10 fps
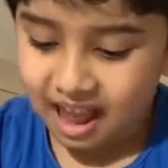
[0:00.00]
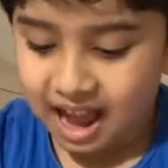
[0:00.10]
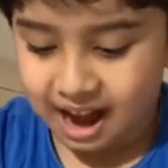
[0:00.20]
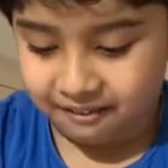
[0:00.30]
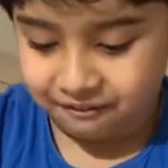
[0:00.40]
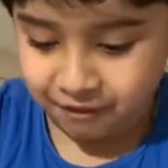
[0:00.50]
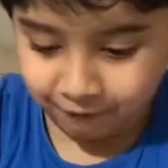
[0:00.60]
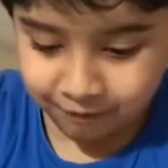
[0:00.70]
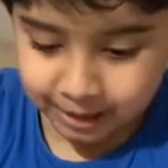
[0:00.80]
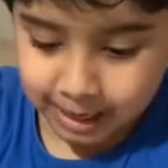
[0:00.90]
And
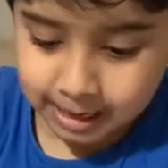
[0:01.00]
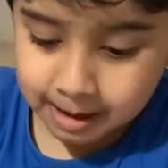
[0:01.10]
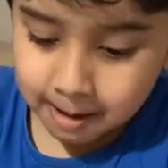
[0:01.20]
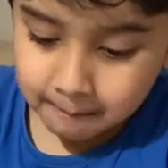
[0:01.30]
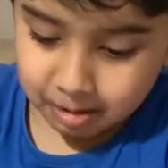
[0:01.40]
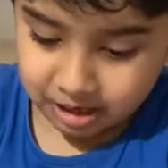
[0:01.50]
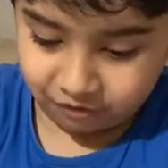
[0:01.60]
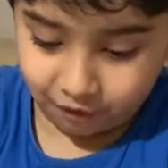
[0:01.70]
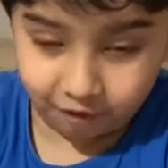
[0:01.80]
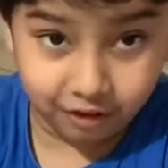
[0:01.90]
50 plus
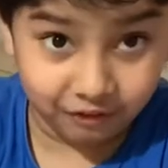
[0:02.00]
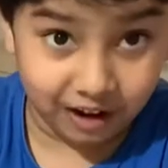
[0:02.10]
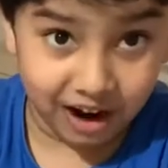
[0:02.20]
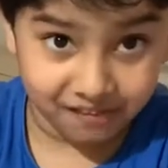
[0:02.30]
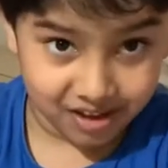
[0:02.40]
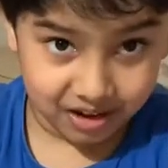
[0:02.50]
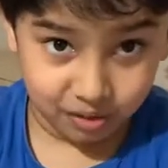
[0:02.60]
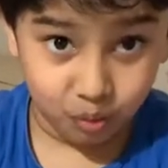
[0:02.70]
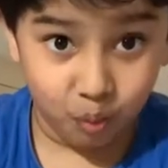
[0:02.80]
55 equals